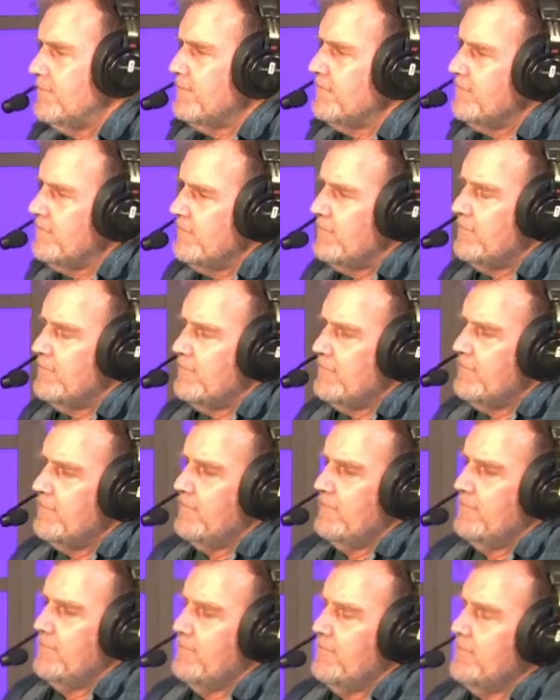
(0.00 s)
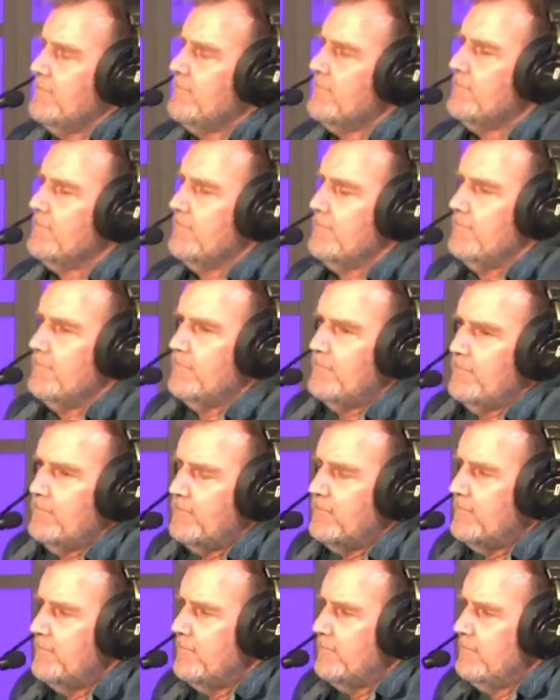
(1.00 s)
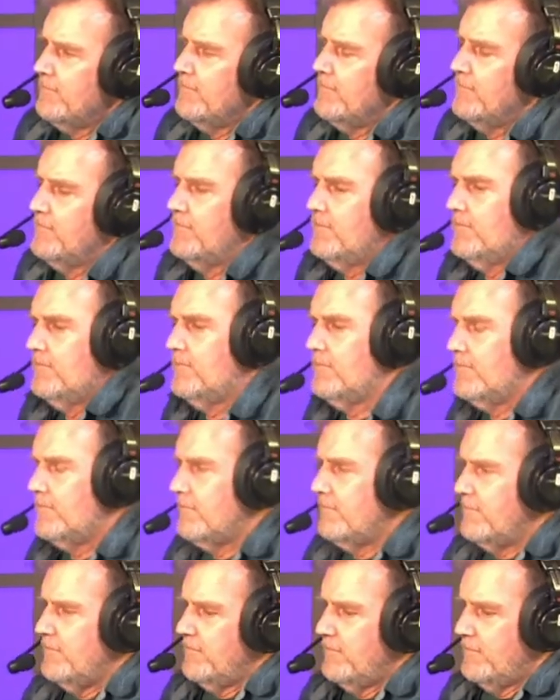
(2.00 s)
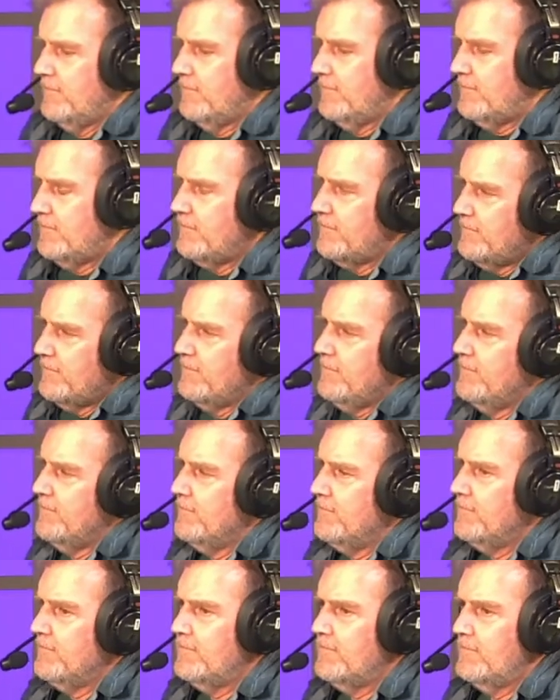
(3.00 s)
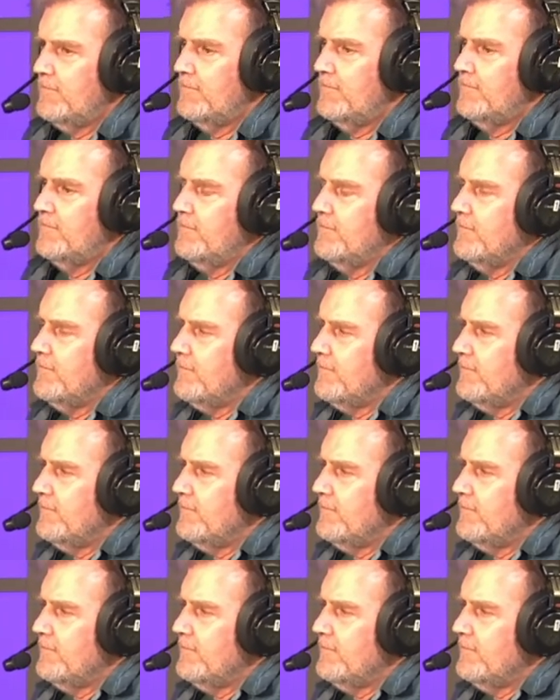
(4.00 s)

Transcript: (not speaking)